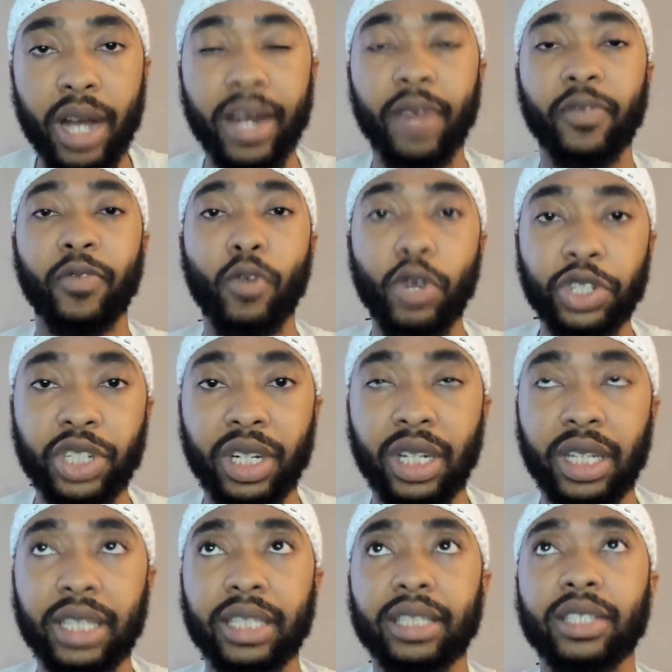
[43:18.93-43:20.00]
And
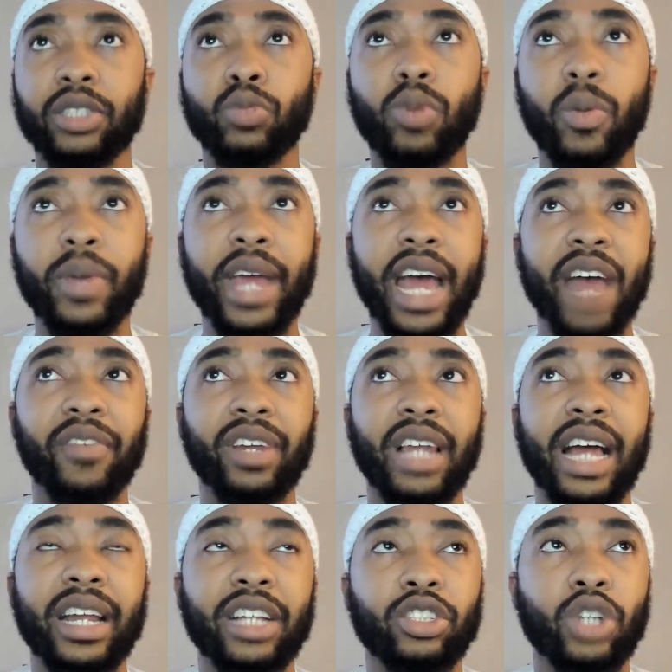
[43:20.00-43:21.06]
unfortunately, this is what we have a
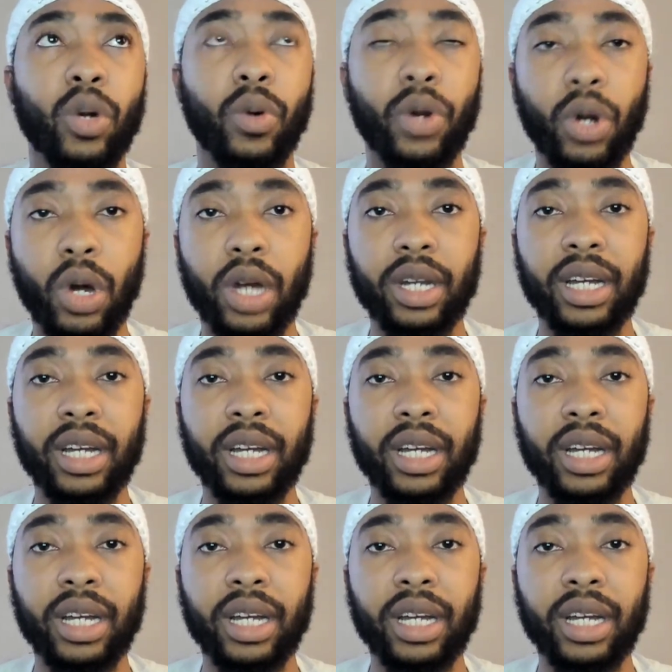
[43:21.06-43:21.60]
lot that's going on